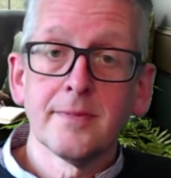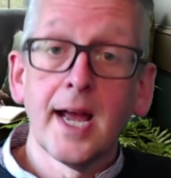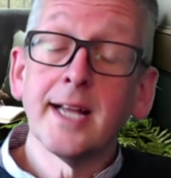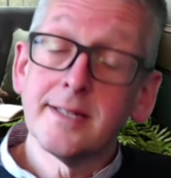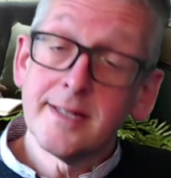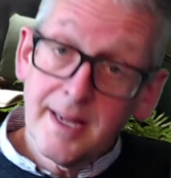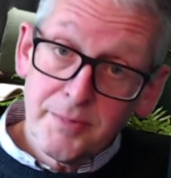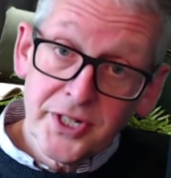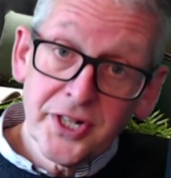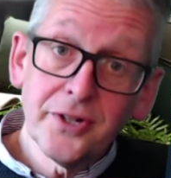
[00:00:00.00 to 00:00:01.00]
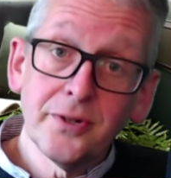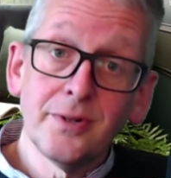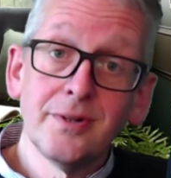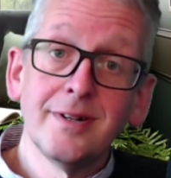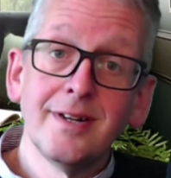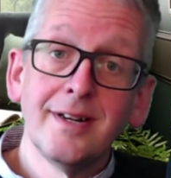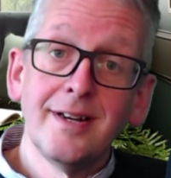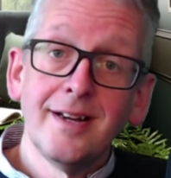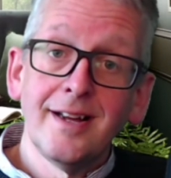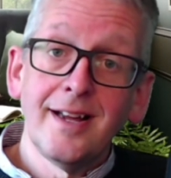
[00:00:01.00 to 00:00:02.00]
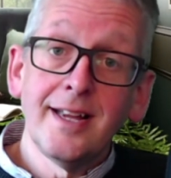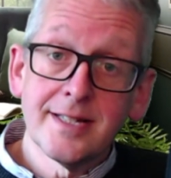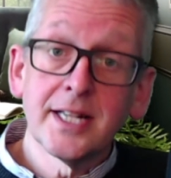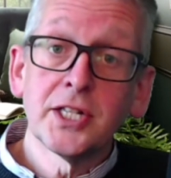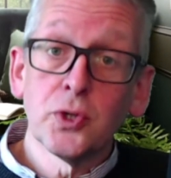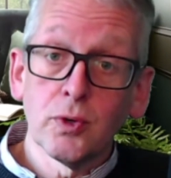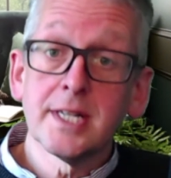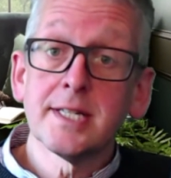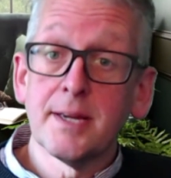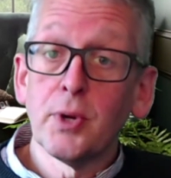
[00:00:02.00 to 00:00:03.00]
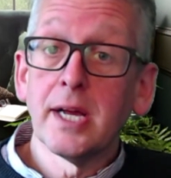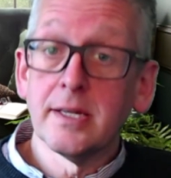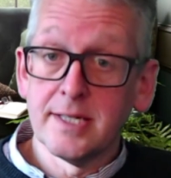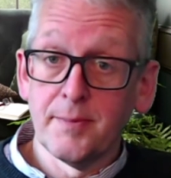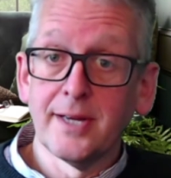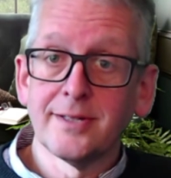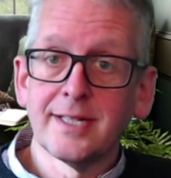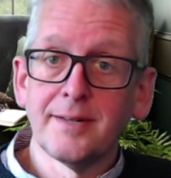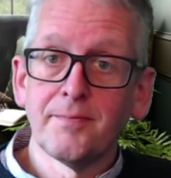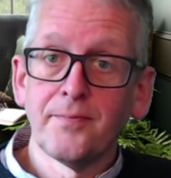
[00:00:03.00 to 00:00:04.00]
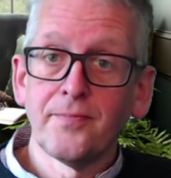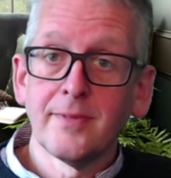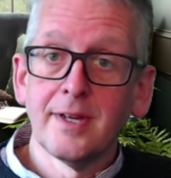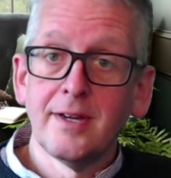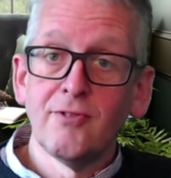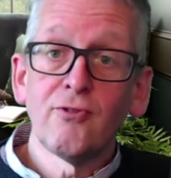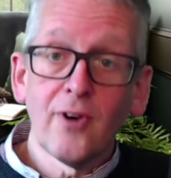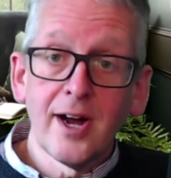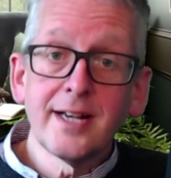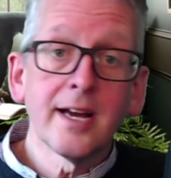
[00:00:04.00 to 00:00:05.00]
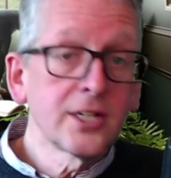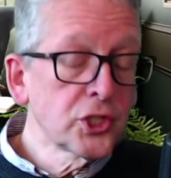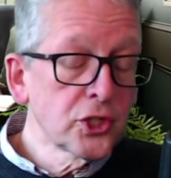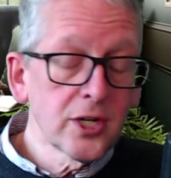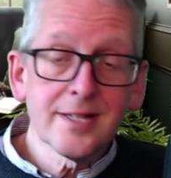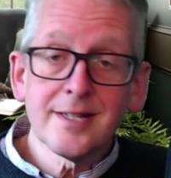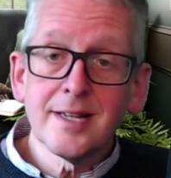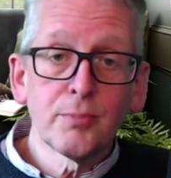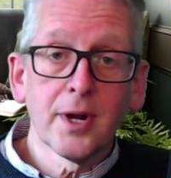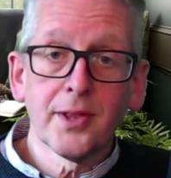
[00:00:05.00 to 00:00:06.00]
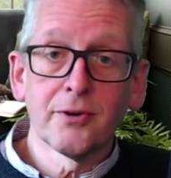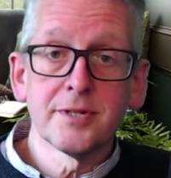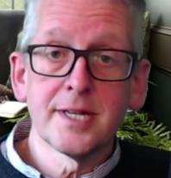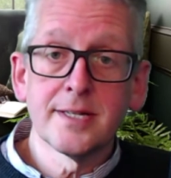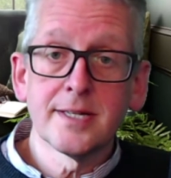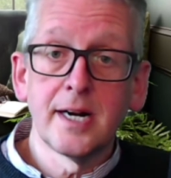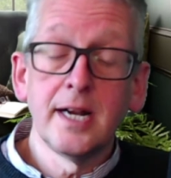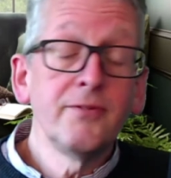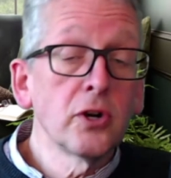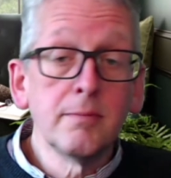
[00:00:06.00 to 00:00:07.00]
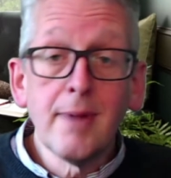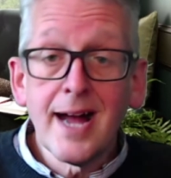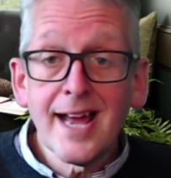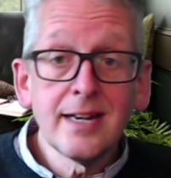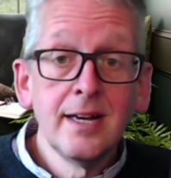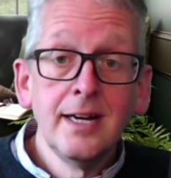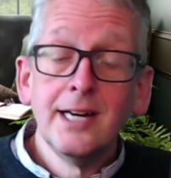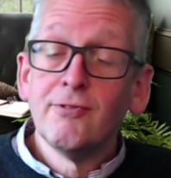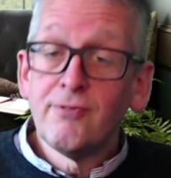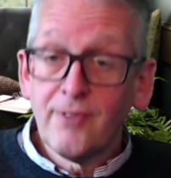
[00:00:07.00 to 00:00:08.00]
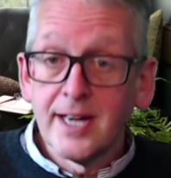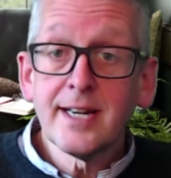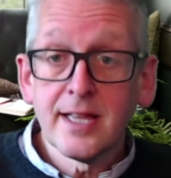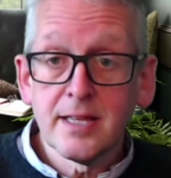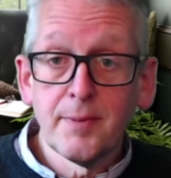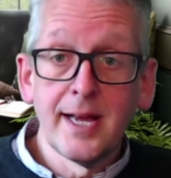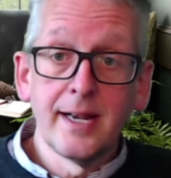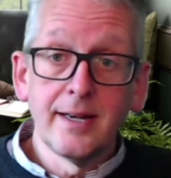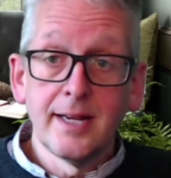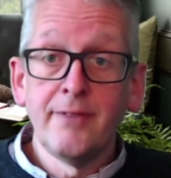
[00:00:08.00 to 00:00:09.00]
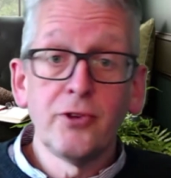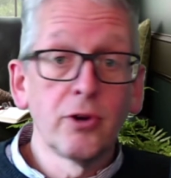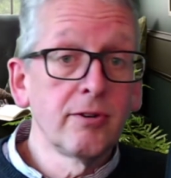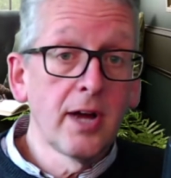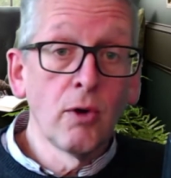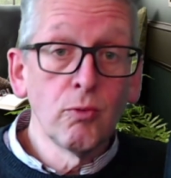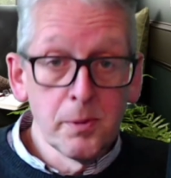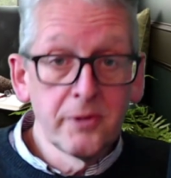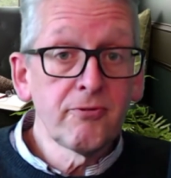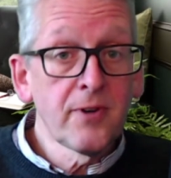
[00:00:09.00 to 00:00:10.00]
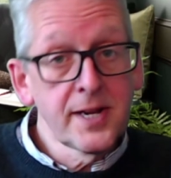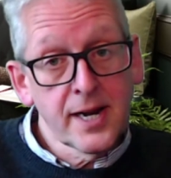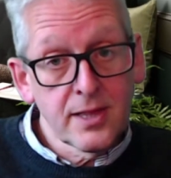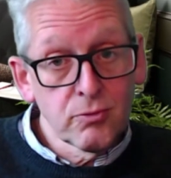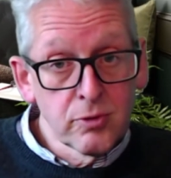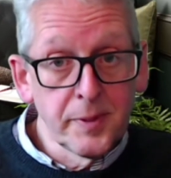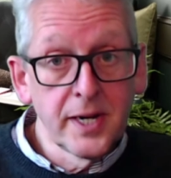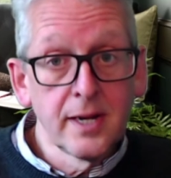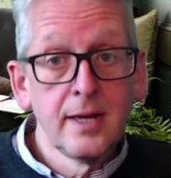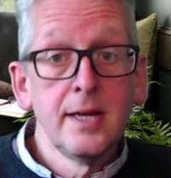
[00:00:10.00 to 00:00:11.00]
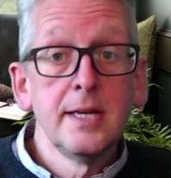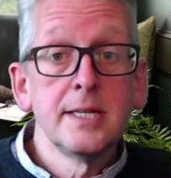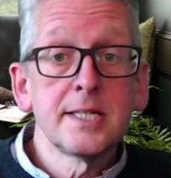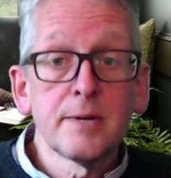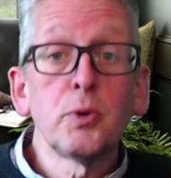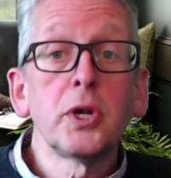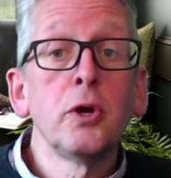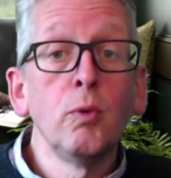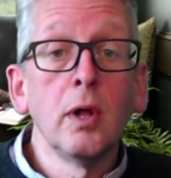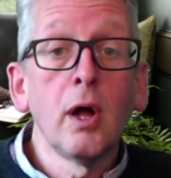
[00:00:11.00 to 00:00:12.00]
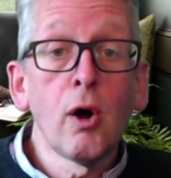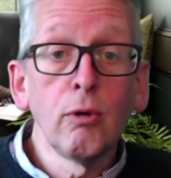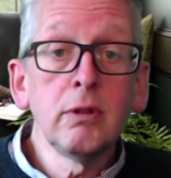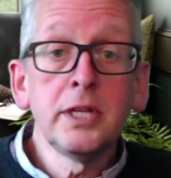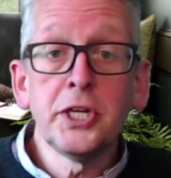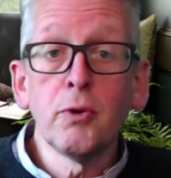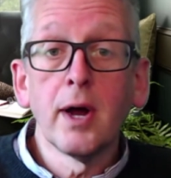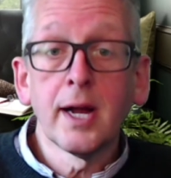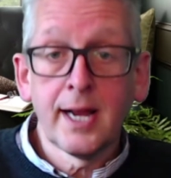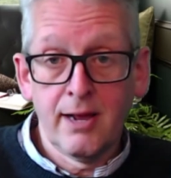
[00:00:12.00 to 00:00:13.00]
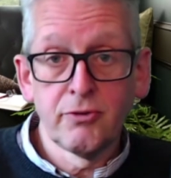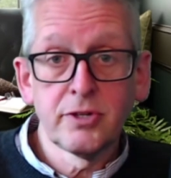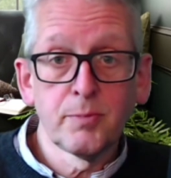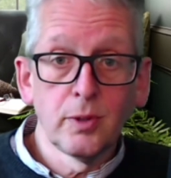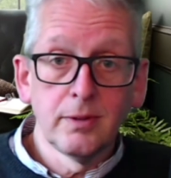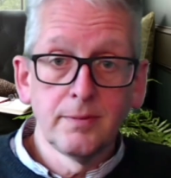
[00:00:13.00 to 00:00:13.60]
And step two is to talk to someone else about it. Find a trusted brother or sister. If you're a man, find another man. If you're a woman, find another woman. Someone who will hold you accountable.